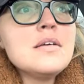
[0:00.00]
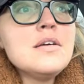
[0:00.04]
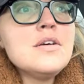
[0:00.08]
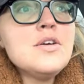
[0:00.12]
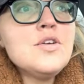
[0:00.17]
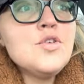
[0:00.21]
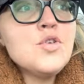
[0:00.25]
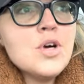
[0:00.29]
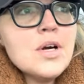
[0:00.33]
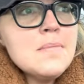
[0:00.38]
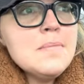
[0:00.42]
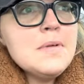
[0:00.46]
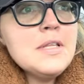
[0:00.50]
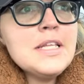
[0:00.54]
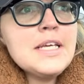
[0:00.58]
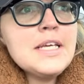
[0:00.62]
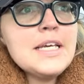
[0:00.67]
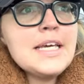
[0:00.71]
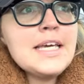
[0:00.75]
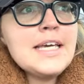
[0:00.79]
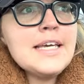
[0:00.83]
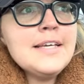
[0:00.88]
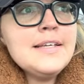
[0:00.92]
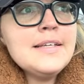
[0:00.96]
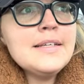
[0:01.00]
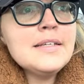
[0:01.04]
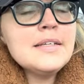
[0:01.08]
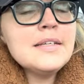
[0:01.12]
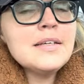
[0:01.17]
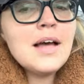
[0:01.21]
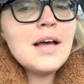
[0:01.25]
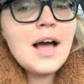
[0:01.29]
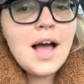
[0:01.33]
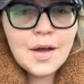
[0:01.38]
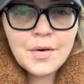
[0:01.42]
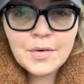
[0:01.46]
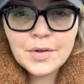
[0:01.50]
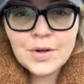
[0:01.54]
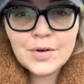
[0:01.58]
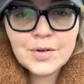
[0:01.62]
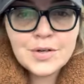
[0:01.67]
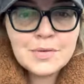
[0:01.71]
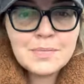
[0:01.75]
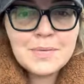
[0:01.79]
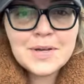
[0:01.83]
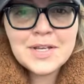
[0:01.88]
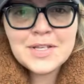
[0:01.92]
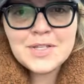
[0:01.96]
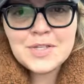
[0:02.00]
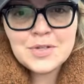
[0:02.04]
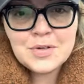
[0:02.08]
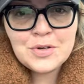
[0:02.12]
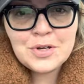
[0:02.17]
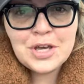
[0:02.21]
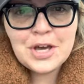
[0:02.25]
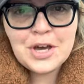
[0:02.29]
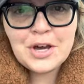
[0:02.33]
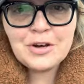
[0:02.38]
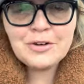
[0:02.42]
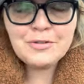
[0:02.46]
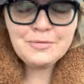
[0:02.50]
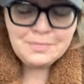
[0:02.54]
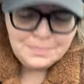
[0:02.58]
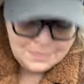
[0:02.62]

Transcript: normally I would go into my studio